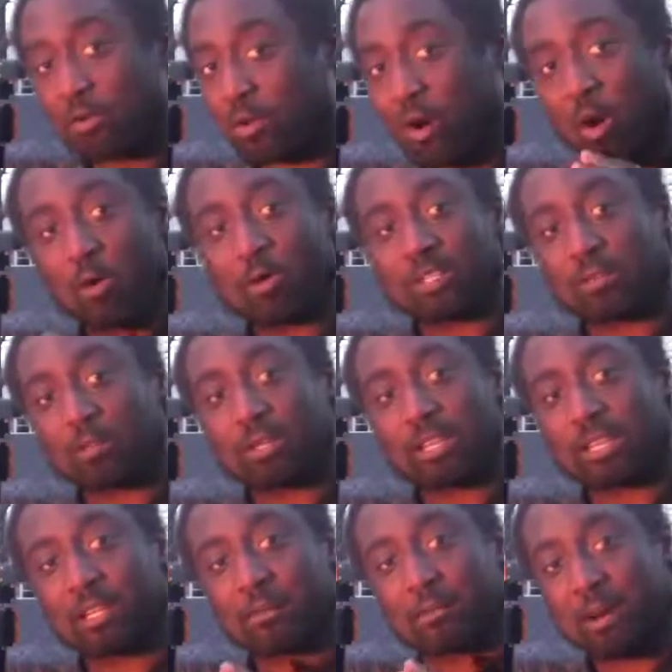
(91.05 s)
You always want to
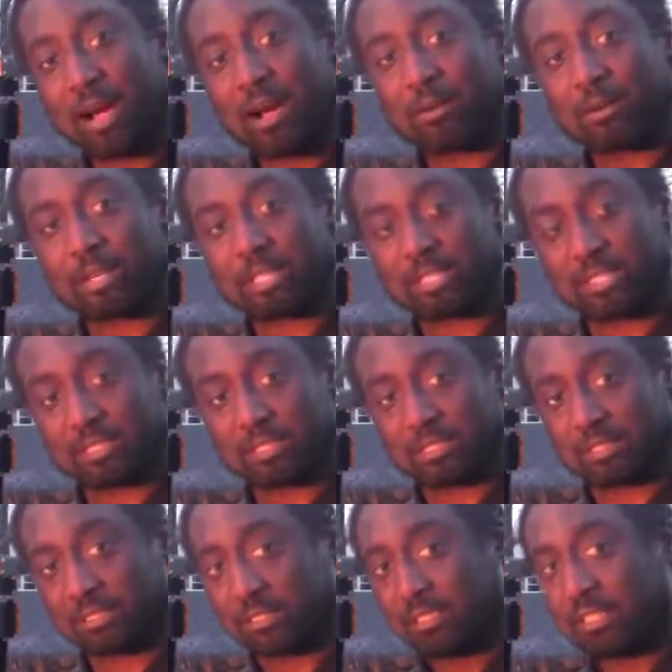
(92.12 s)
get a power conditioner.